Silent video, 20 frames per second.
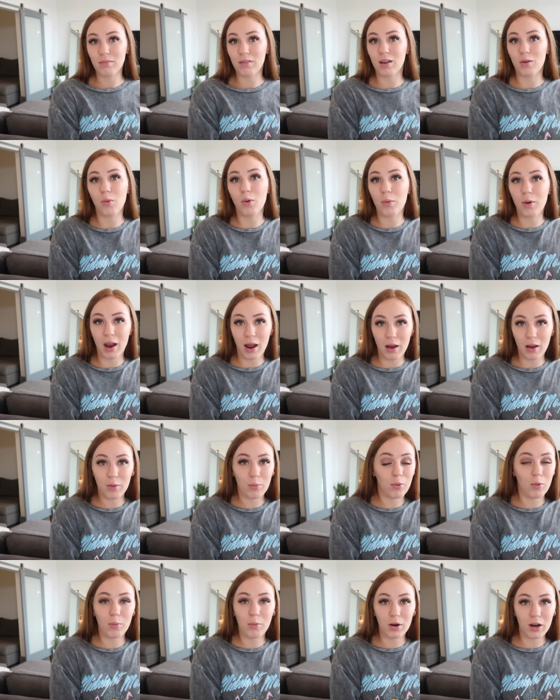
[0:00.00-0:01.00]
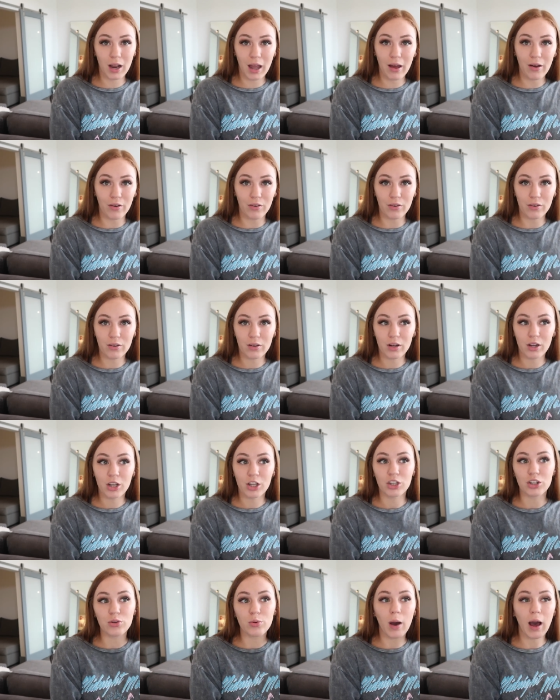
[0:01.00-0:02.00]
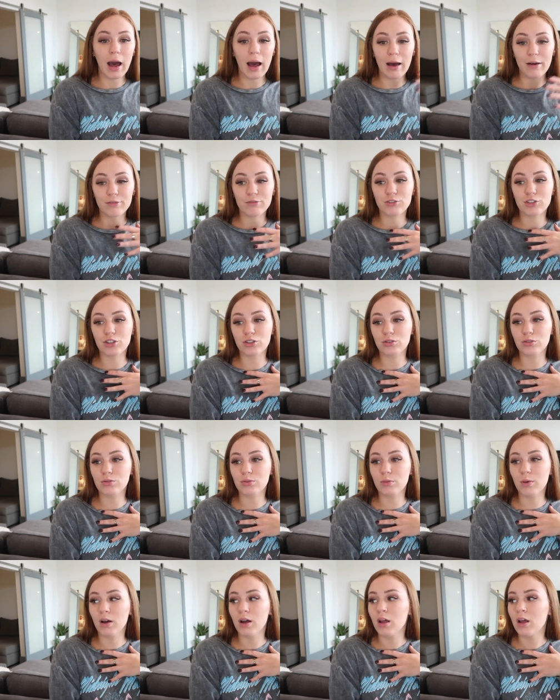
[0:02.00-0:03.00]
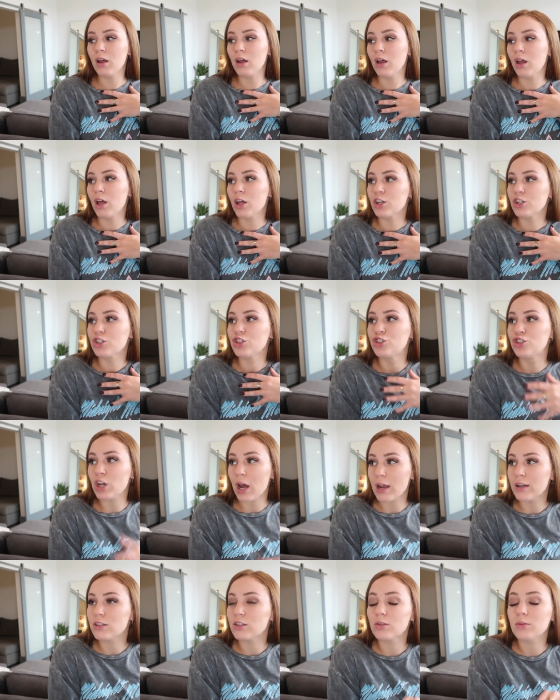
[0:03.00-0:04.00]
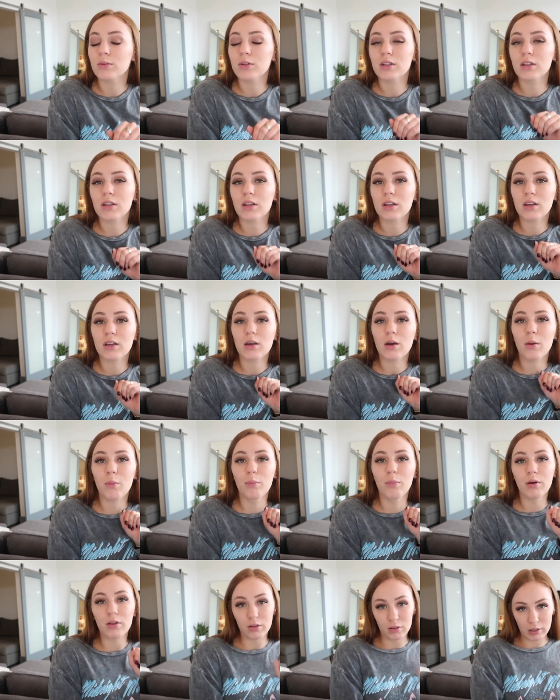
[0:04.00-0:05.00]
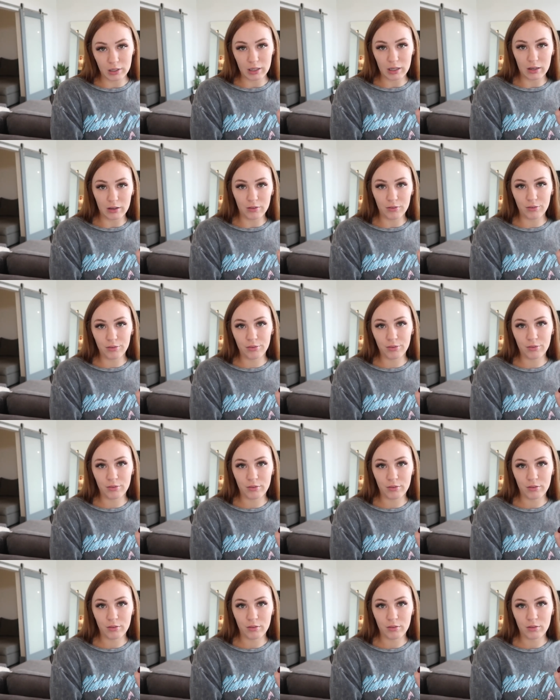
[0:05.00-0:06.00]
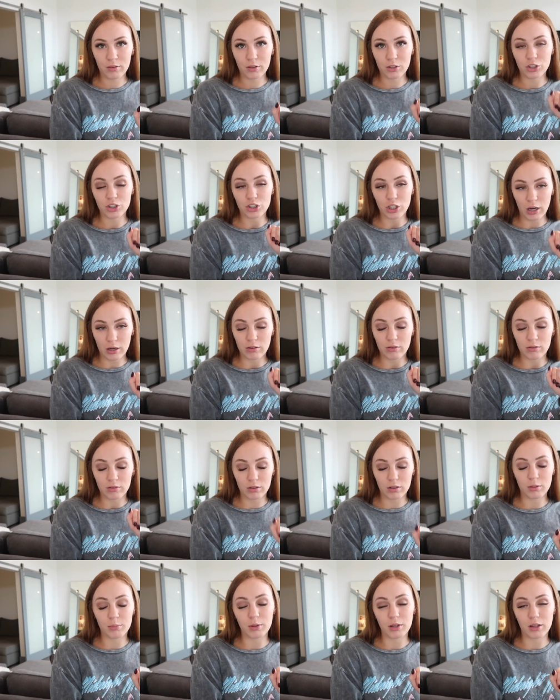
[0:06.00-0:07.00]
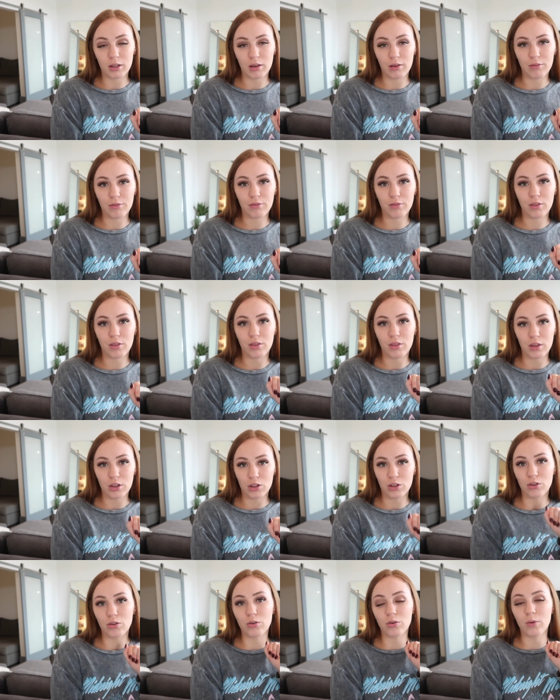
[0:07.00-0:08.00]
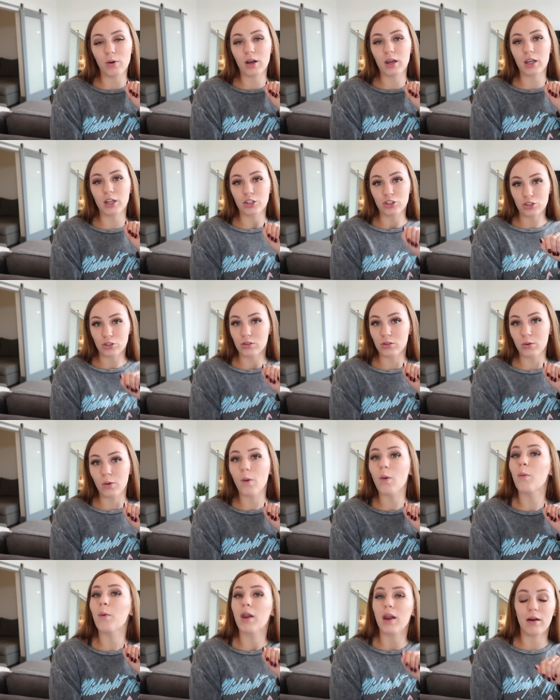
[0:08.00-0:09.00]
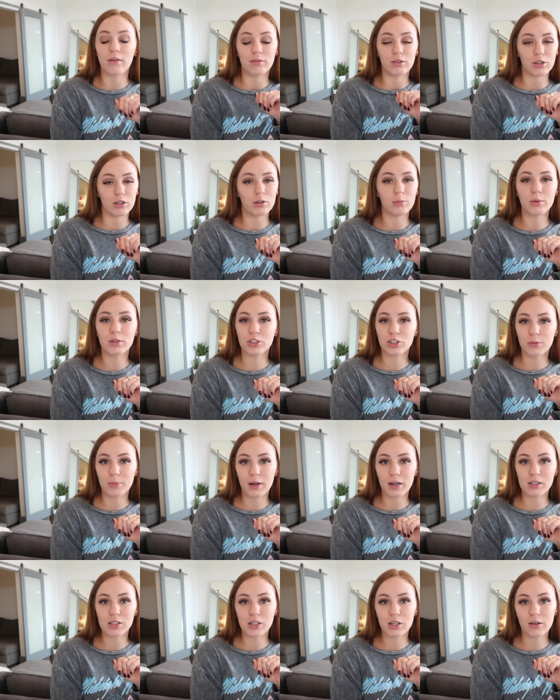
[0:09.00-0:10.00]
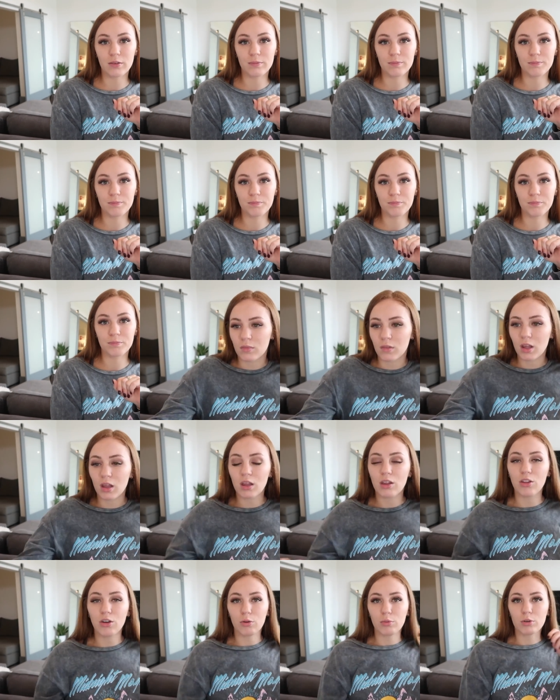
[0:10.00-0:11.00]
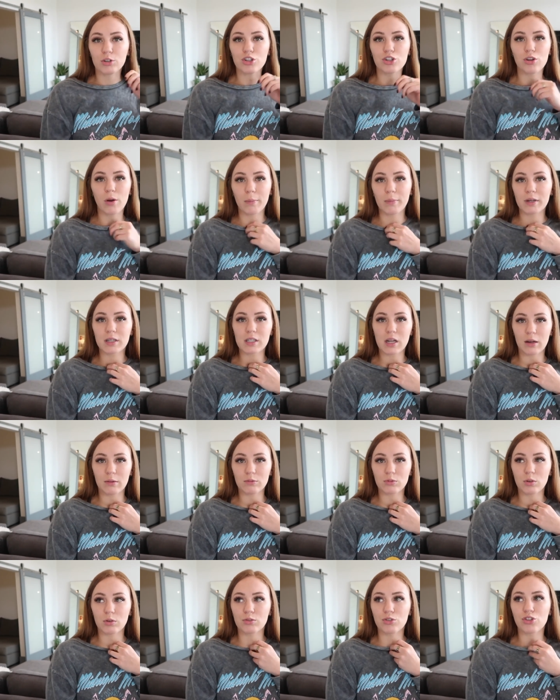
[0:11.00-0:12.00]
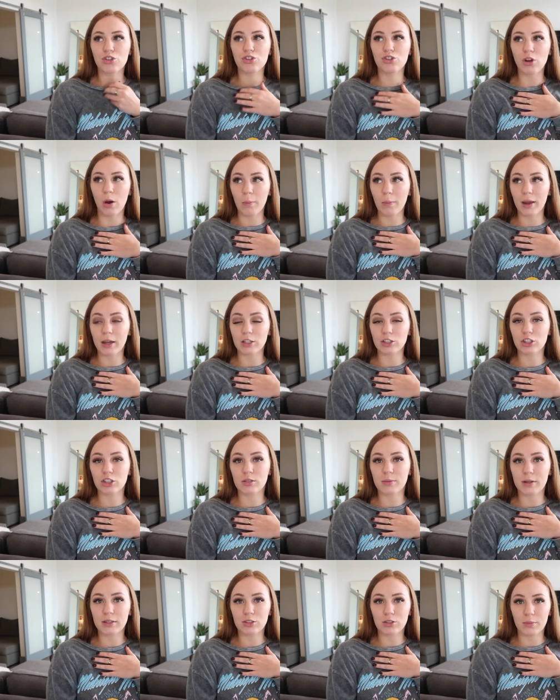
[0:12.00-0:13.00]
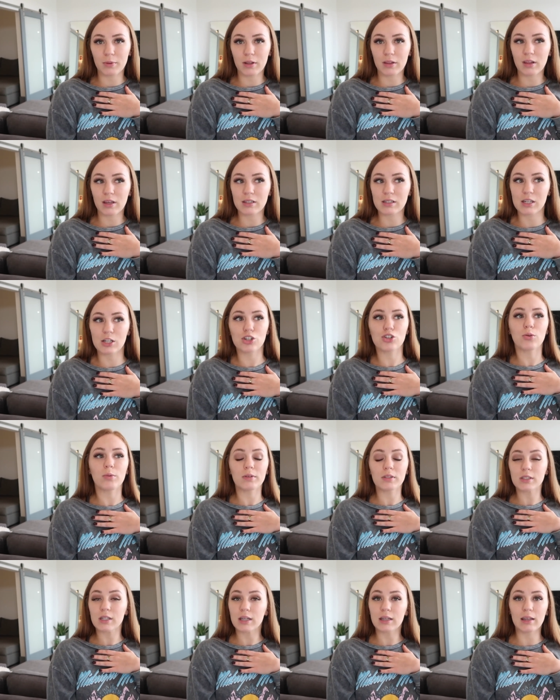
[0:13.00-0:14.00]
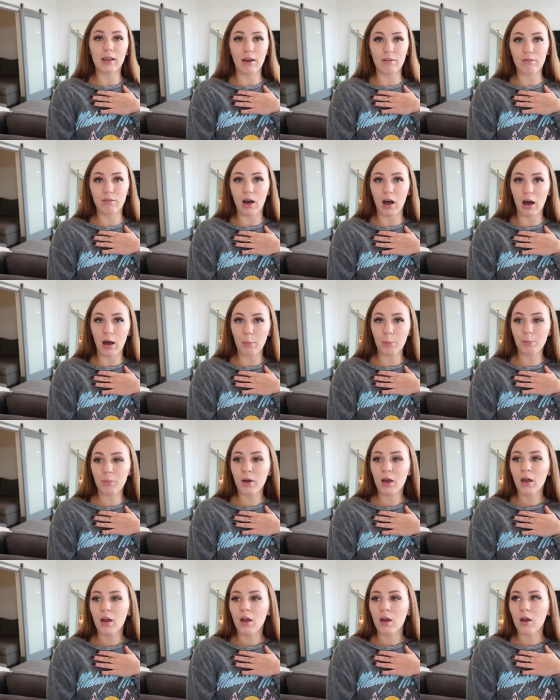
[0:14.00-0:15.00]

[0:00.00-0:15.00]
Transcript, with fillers: it won't work out. You have to genuinely believe that you can do whatever you put your mind to. Like, there were so many times where I was so anxious about so many things and I just wanted to give up.